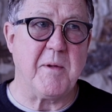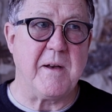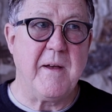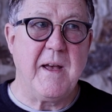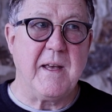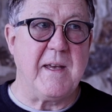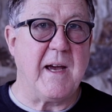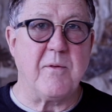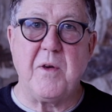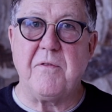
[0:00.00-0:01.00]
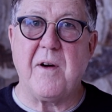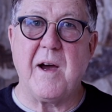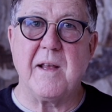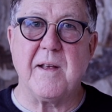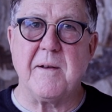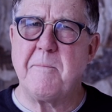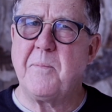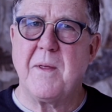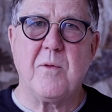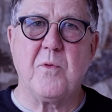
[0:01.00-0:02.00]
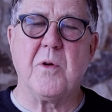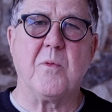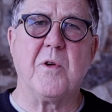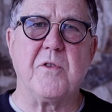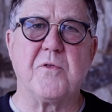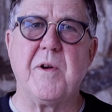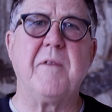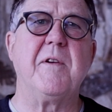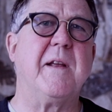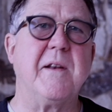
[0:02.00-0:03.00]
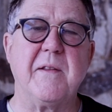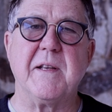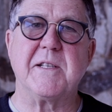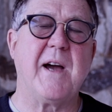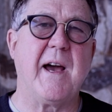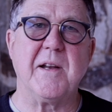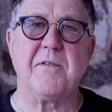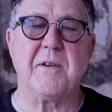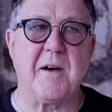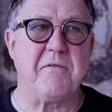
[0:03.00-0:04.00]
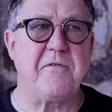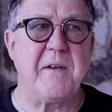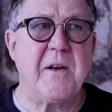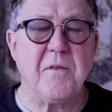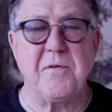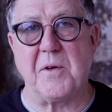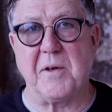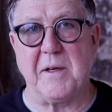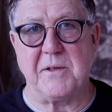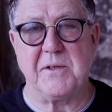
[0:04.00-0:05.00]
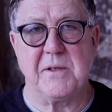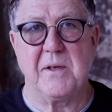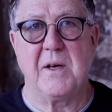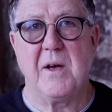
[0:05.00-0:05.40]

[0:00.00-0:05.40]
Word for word: And yet we find that we're, we're driven into this kind of uh, fearfulness